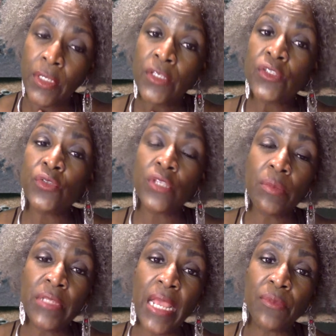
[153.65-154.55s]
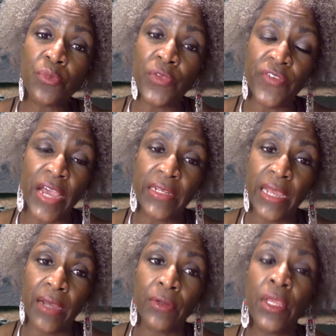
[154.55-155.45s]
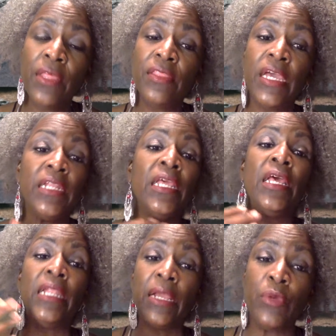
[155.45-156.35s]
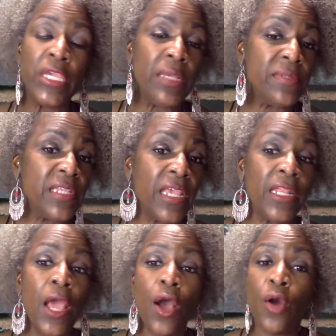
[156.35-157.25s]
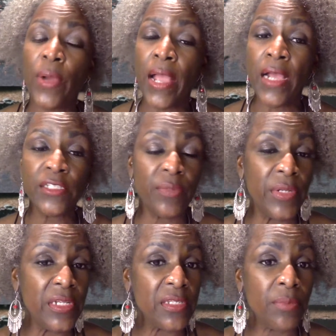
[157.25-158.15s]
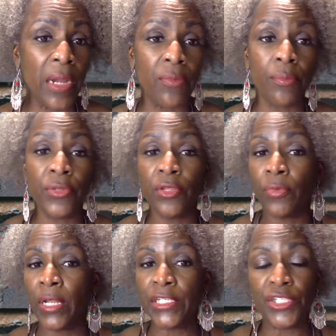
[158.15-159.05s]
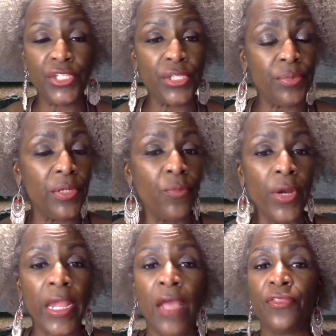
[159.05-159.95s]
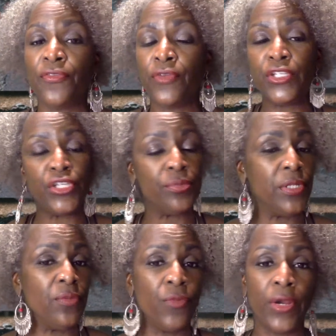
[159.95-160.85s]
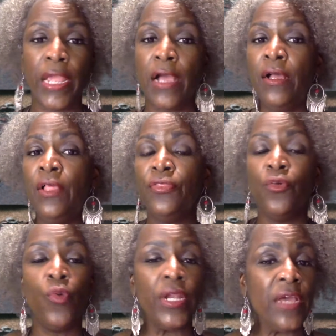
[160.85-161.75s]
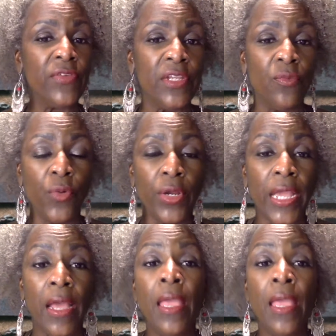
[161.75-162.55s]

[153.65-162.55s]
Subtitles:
So sometimes we find out that, like we keep saying, oh my gosh, the relationship didn't work out, the friendship didn't work out, the whatever didn't work out.